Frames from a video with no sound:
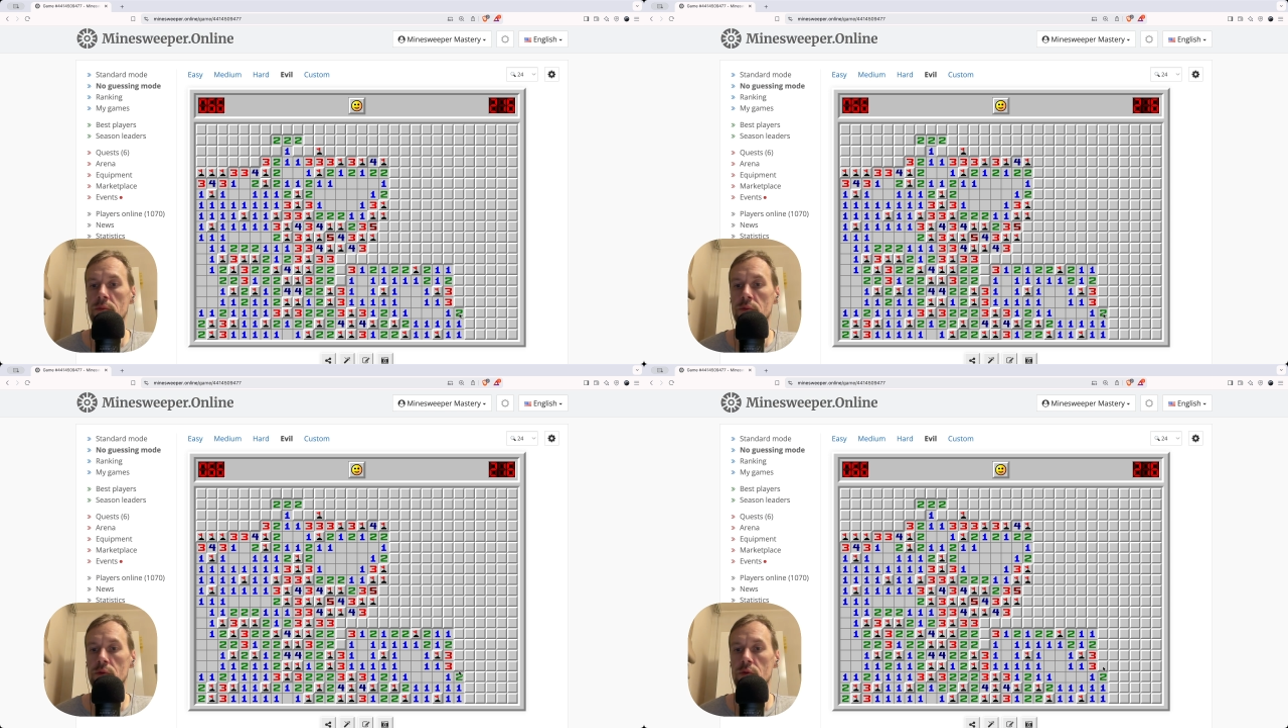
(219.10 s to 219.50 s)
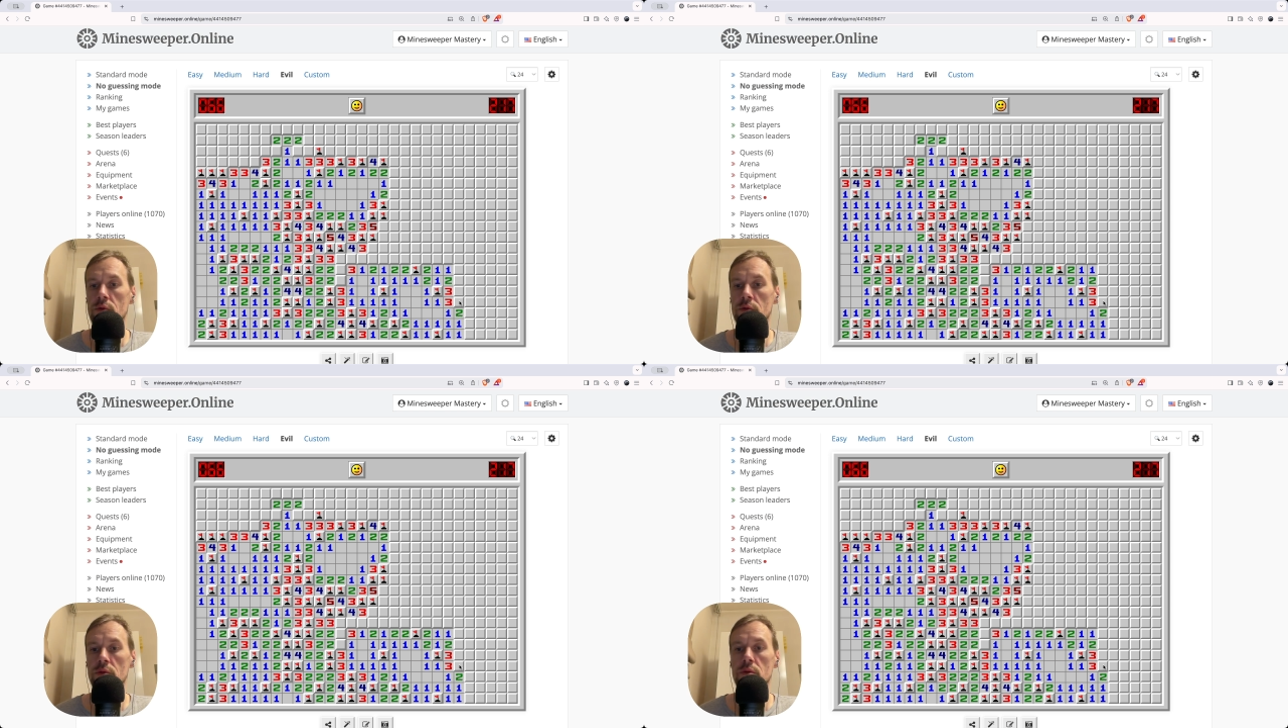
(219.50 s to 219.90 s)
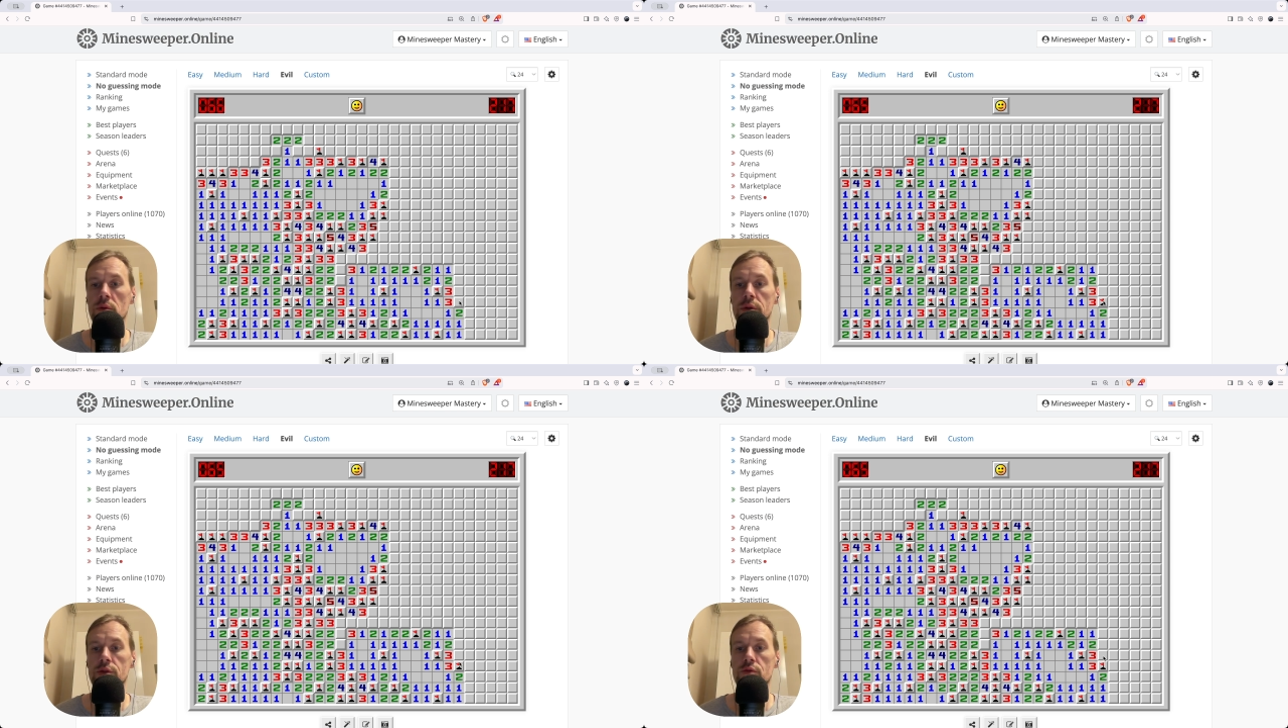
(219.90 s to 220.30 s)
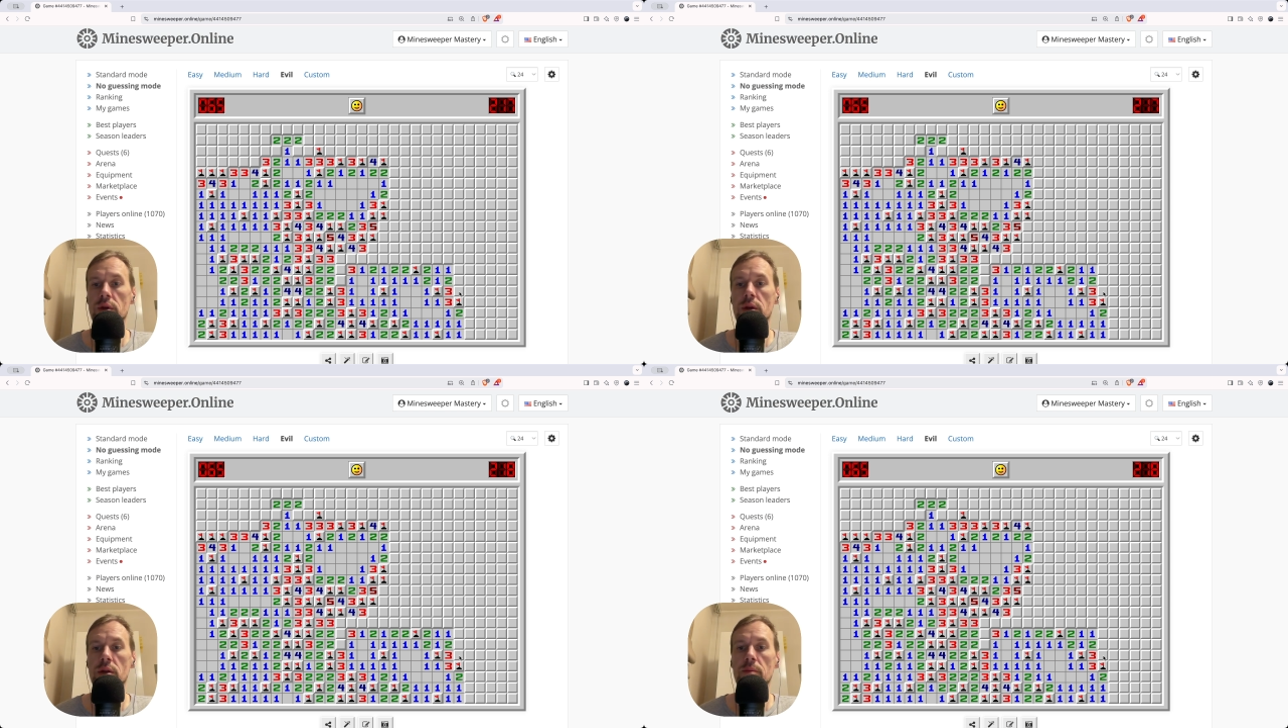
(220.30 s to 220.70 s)
So let's
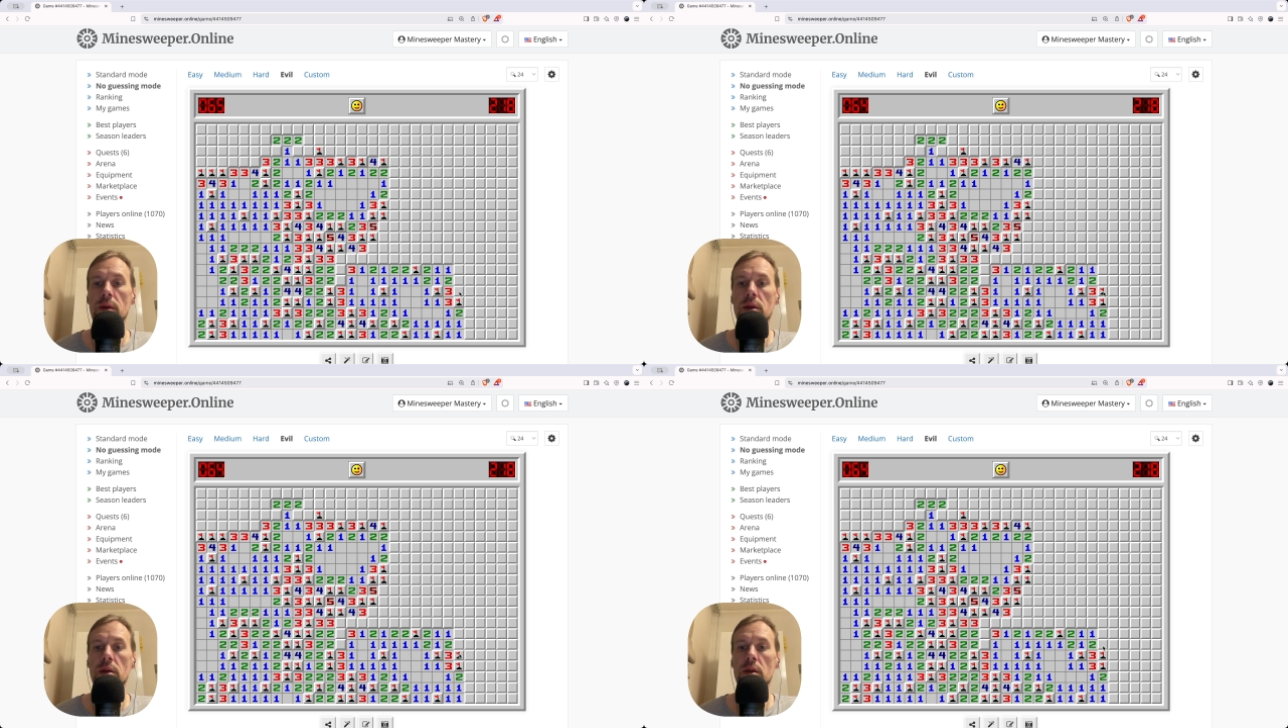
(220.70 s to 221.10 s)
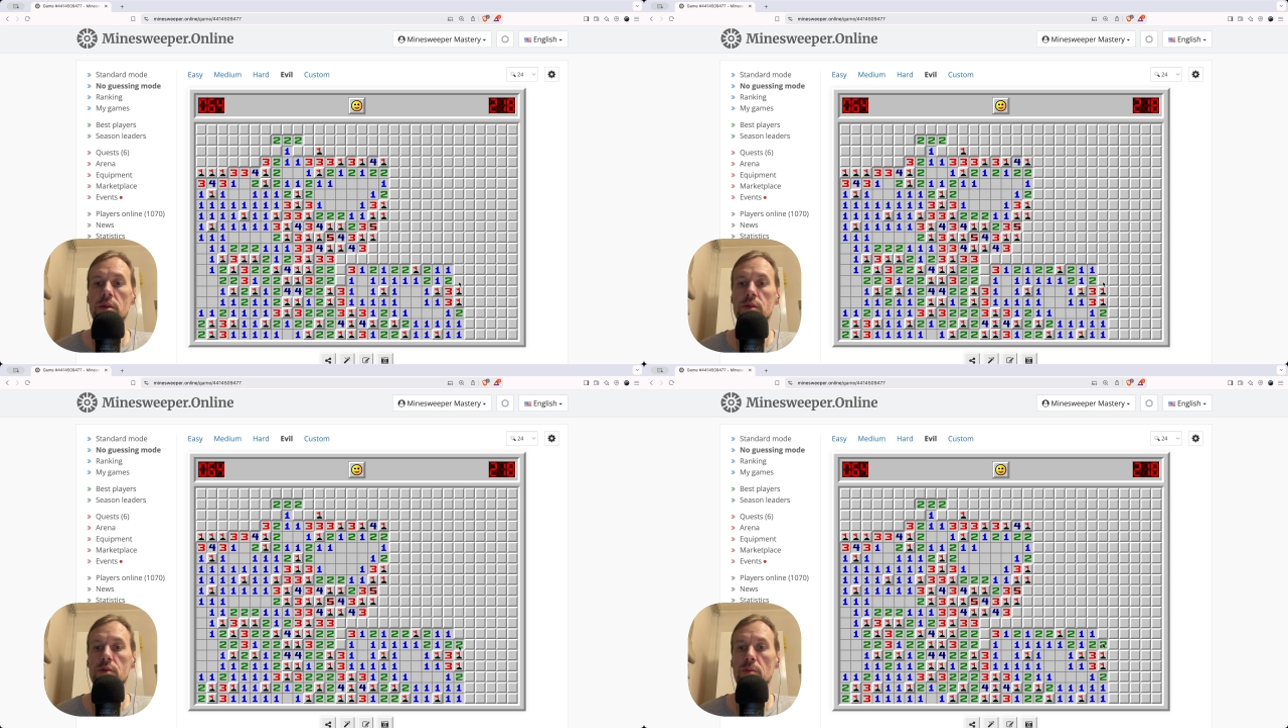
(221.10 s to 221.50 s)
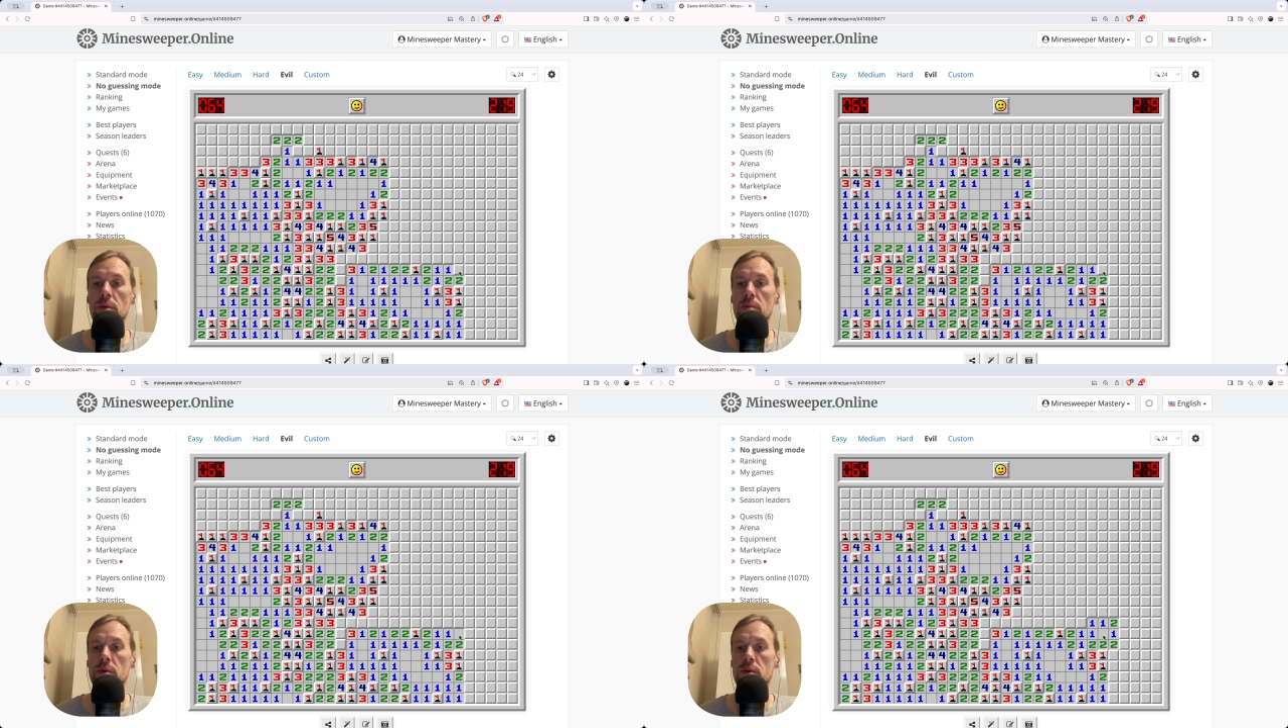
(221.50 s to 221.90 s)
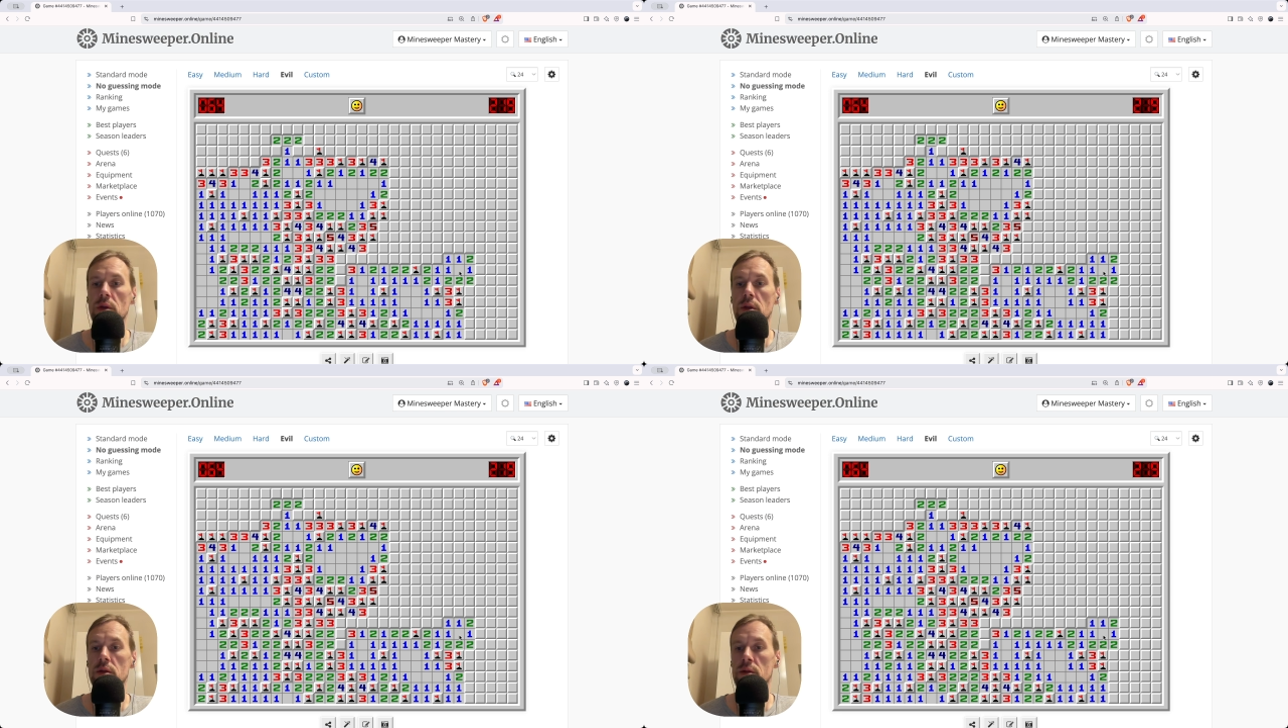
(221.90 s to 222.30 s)
try not making any stupid
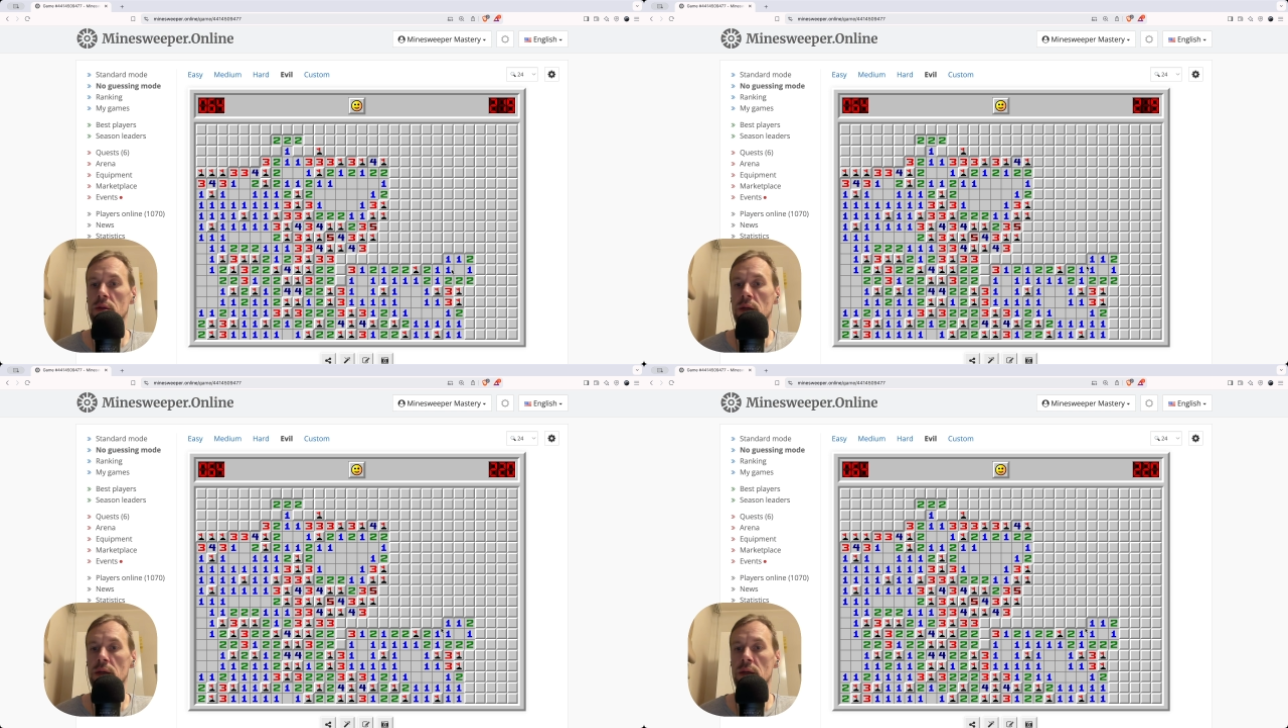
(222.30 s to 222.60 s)
mistakes,